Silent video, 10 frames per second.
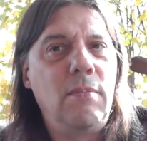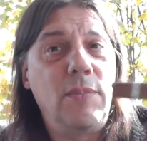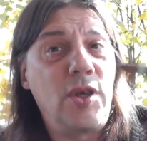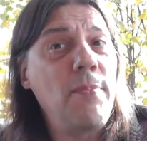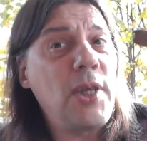
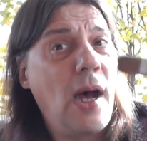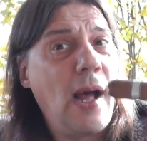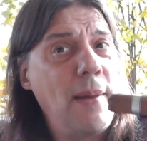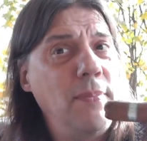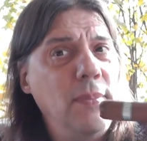
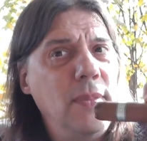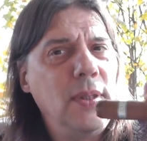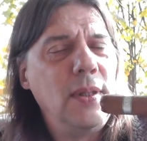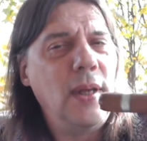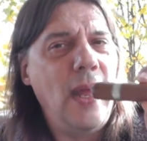sometime
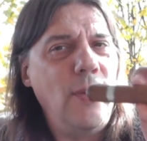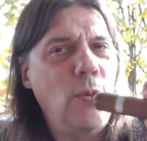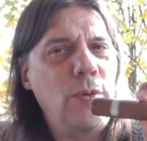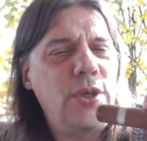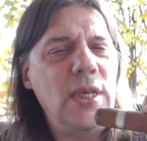and
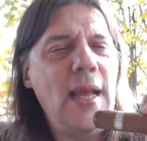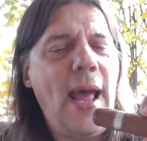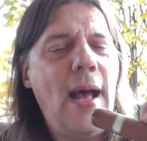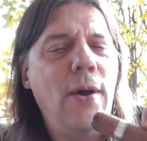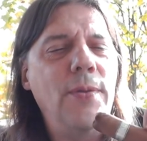we'll see
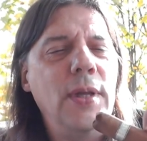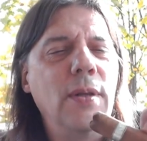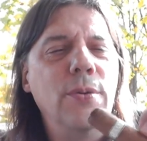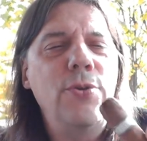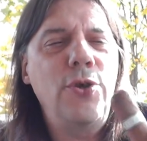how the
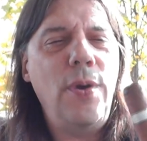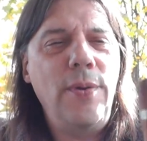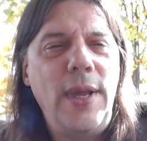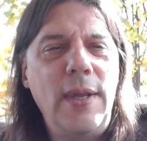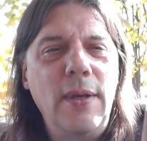
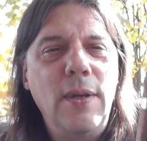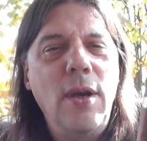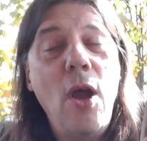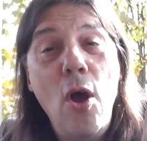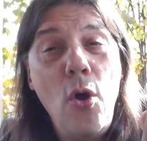Illusione
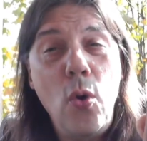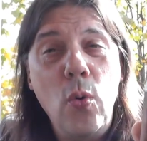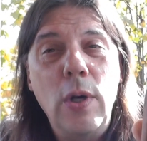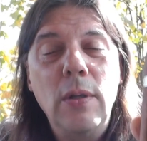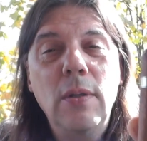
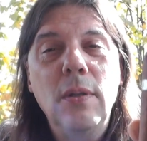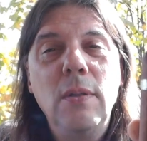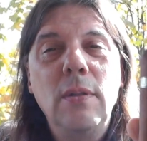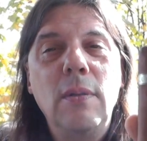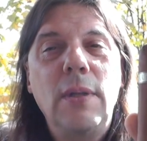O
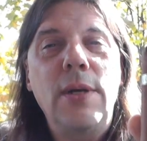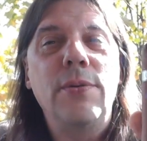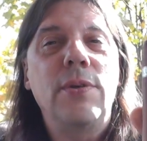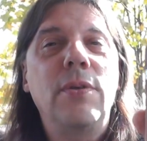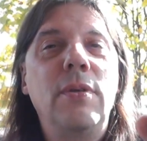goes.